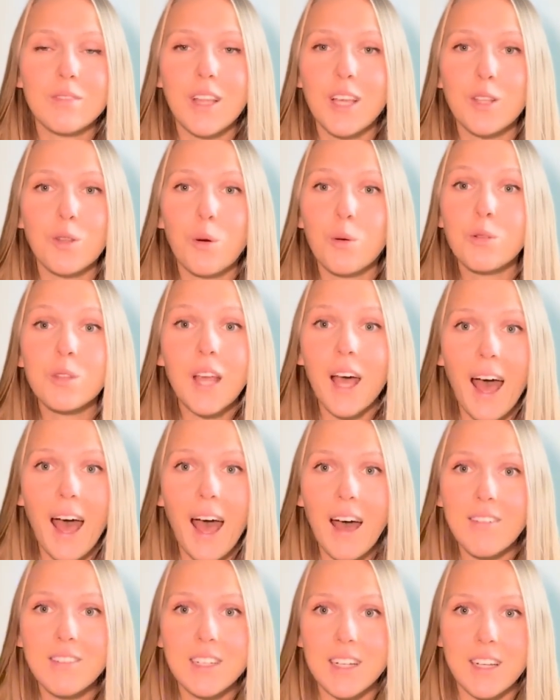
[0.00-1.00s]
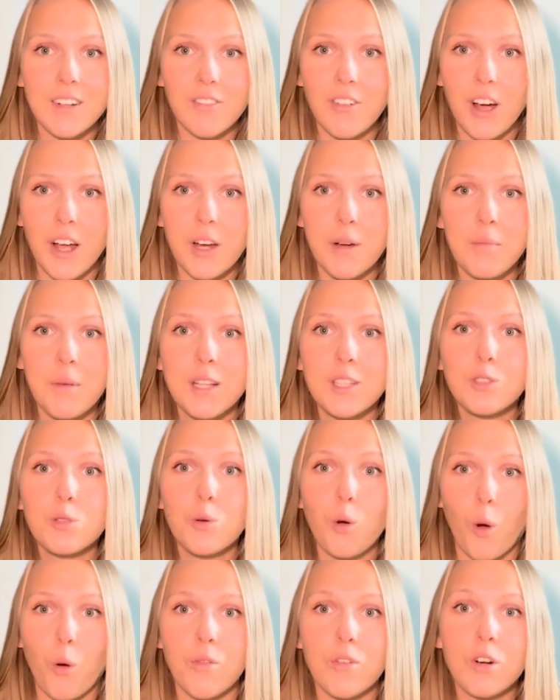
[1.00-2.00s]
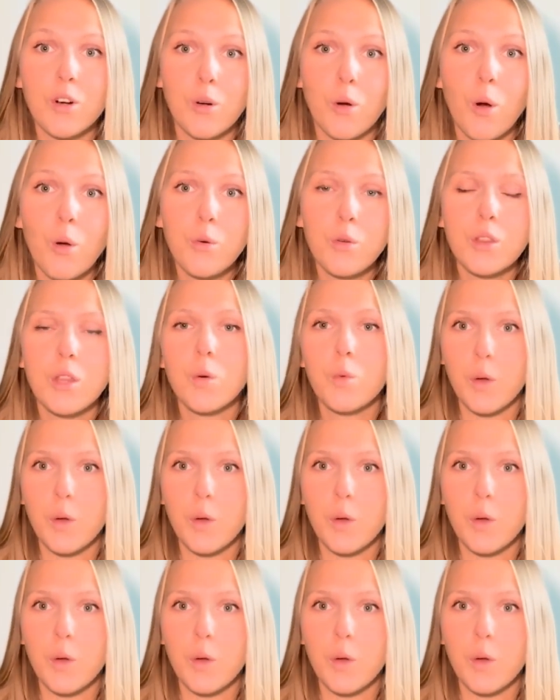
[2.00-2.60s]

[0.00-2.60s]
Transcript: they don't have the environment to overgrowth.